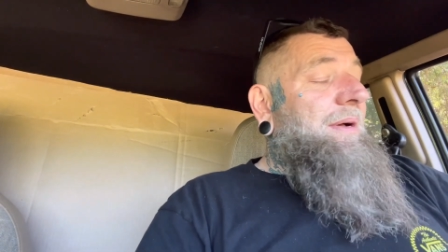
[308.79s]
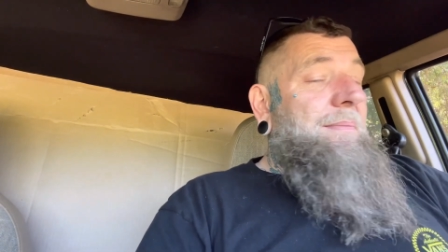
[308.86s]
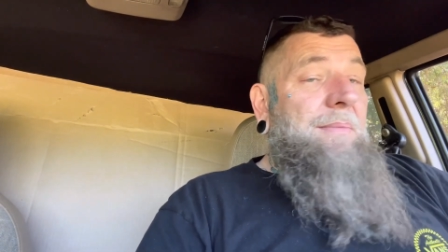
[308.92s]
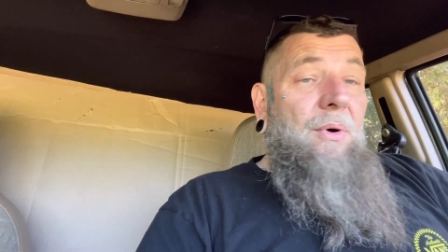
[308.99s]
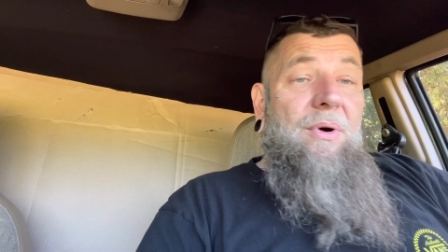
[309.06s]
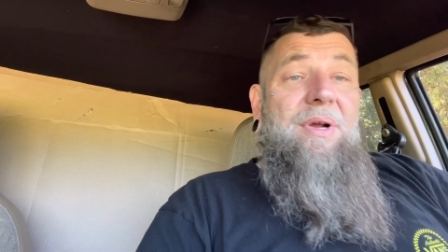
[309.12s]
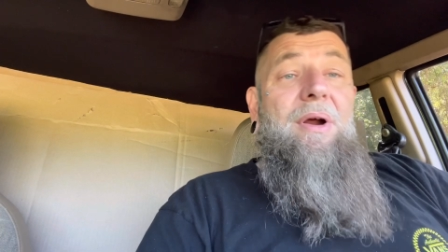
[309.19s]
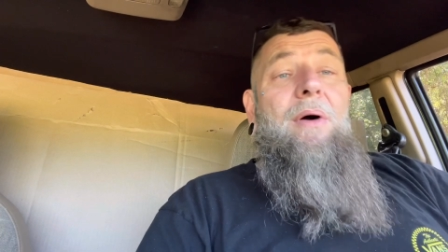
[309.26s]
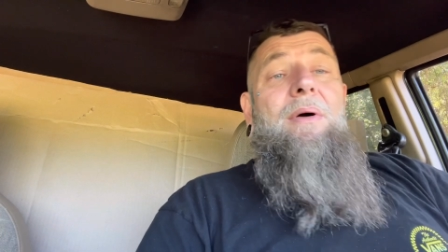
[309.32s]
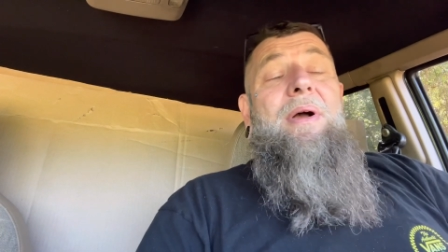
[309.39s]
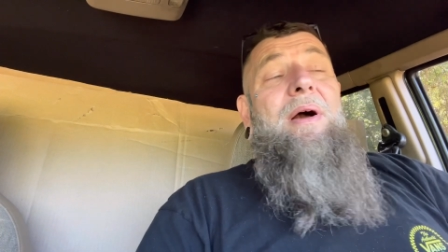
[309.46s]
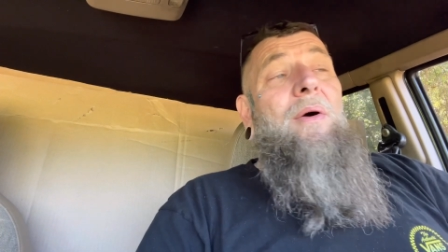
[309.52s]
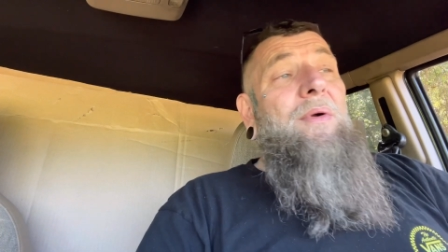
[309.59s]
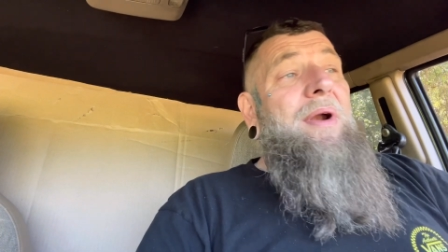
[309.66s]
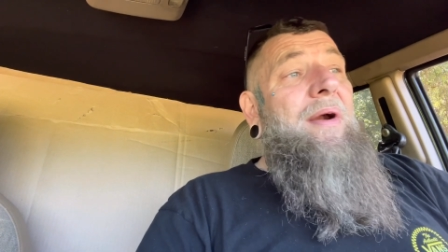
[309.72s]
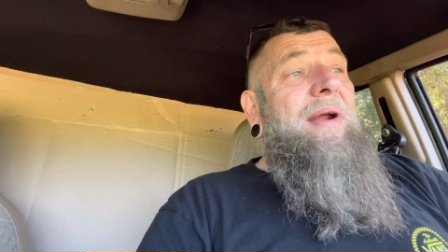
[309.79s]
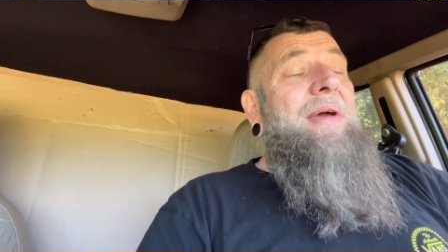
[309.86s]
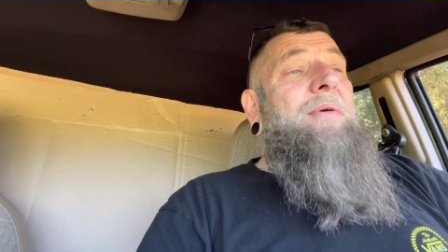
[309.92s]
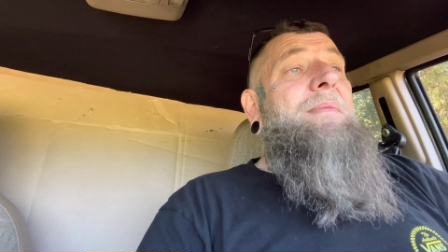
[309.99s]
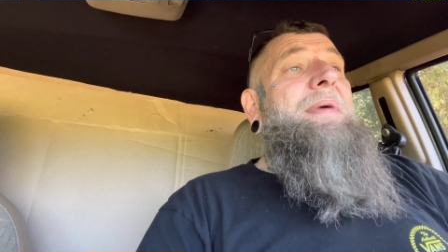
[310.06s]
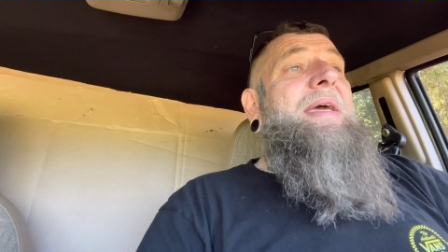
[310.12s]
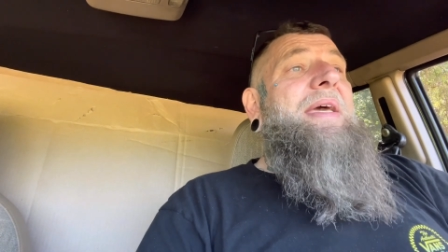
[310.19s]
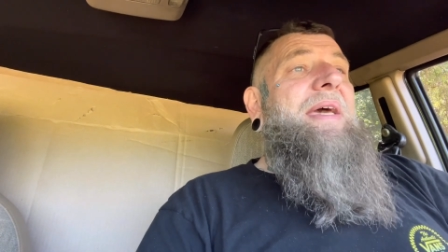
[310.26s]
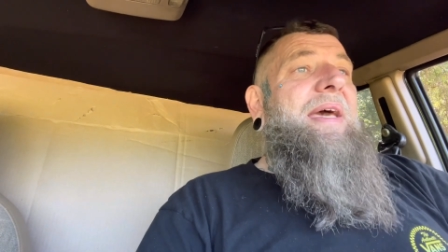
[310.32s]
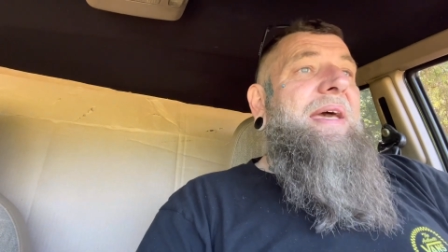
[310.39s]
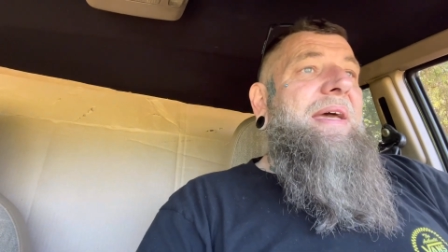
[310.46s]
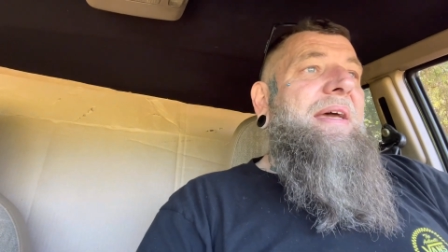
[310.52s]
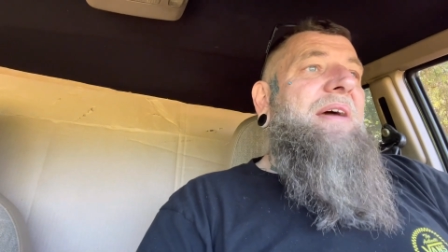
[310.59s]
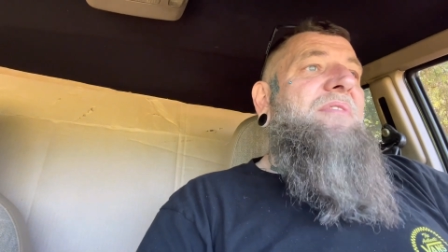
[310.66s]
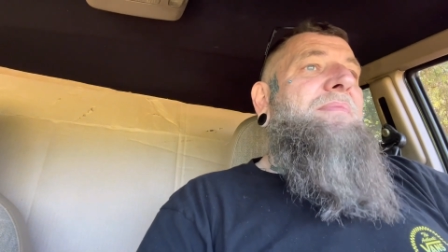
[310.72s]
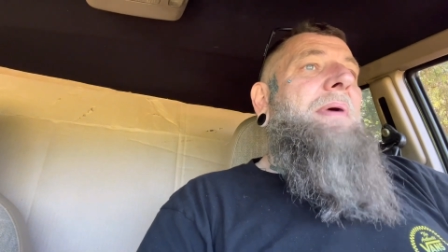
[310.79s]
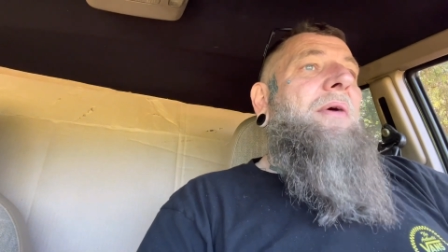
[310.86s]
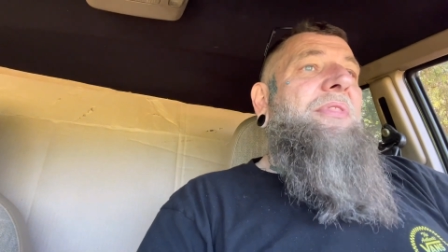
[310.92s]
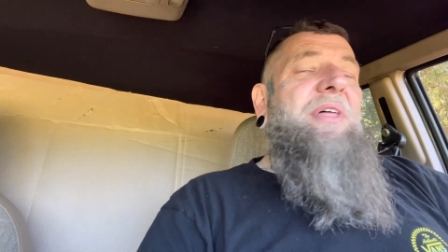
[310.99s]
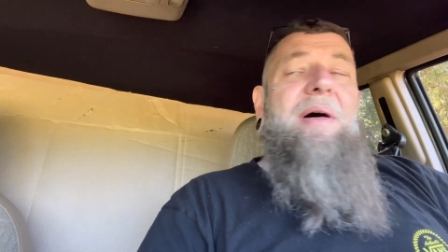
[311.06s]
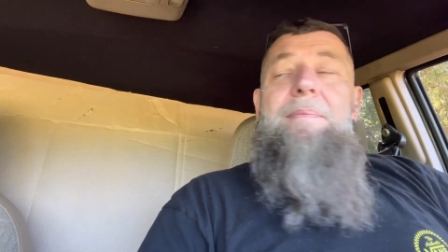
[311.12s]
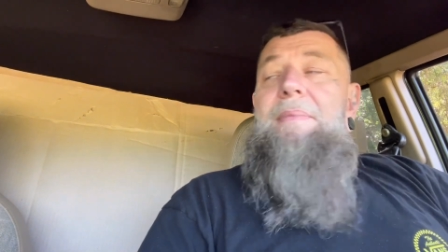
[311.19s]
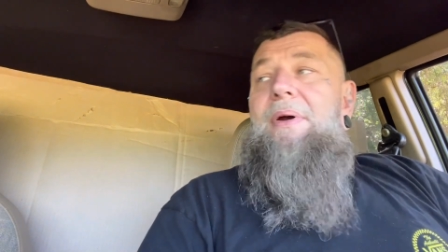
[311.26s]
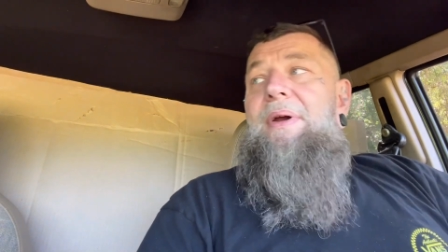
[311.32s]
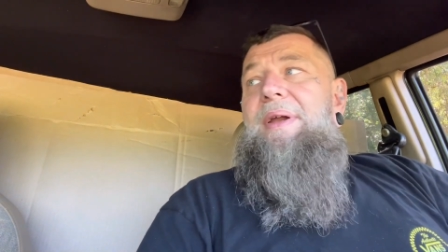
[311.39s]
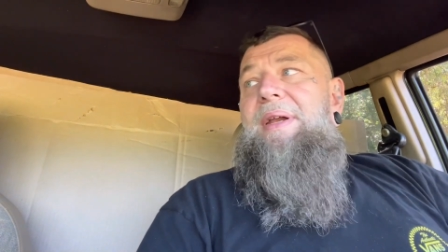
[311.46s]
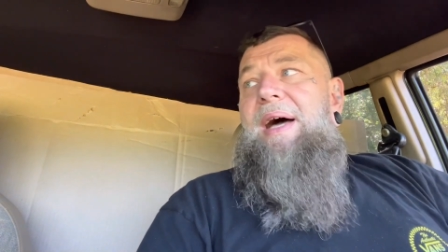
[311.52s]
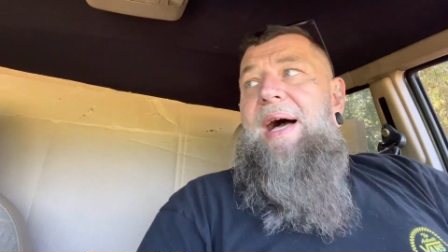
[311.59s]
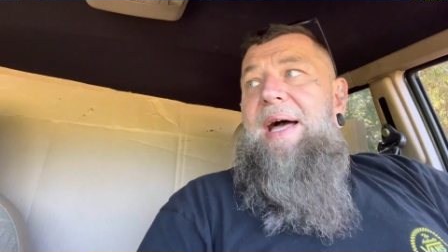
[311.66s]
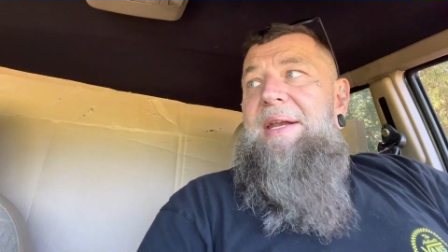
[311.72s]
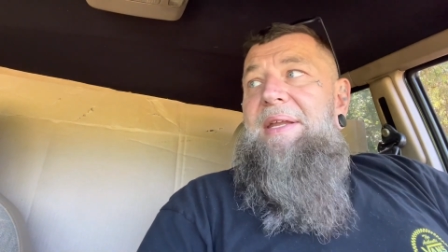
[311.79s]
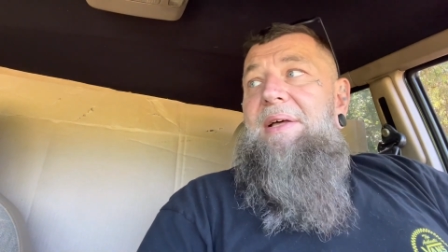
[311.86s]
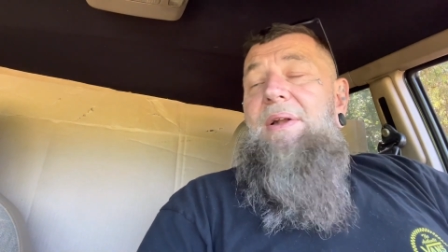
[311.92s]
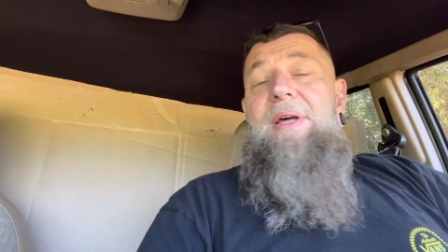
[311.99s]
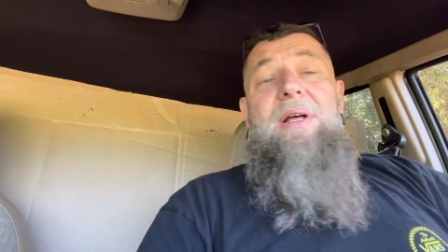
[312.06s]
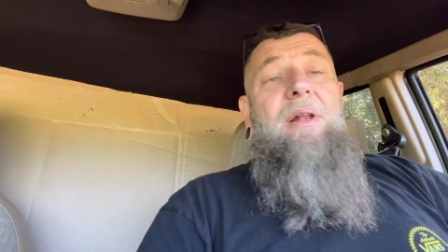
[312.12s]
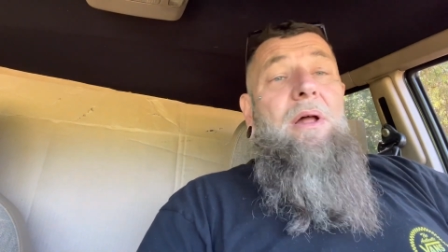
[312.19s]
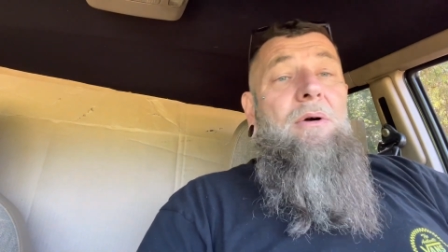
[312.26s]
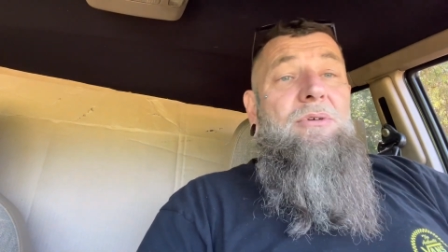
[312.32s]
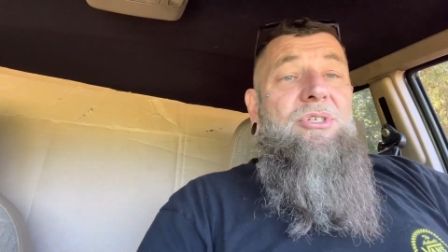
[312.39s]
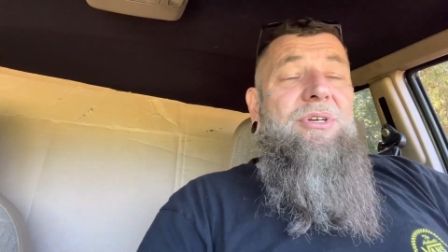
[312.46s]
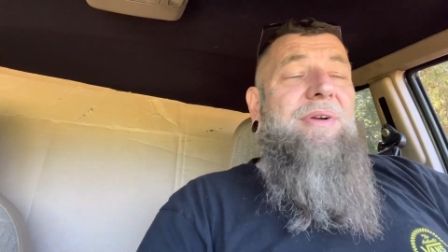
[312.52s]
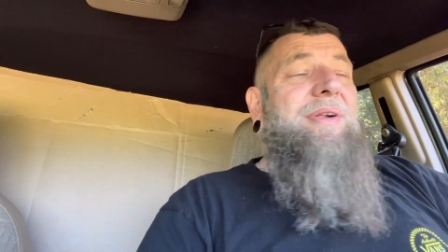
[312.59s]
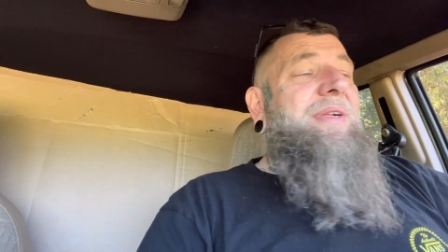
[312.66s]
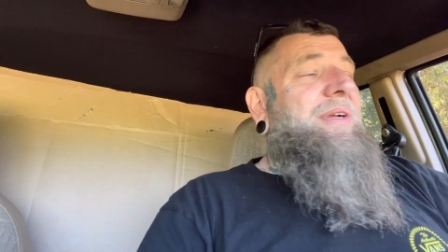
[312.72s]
more cone area would be king if both of them are in ideal enclosures,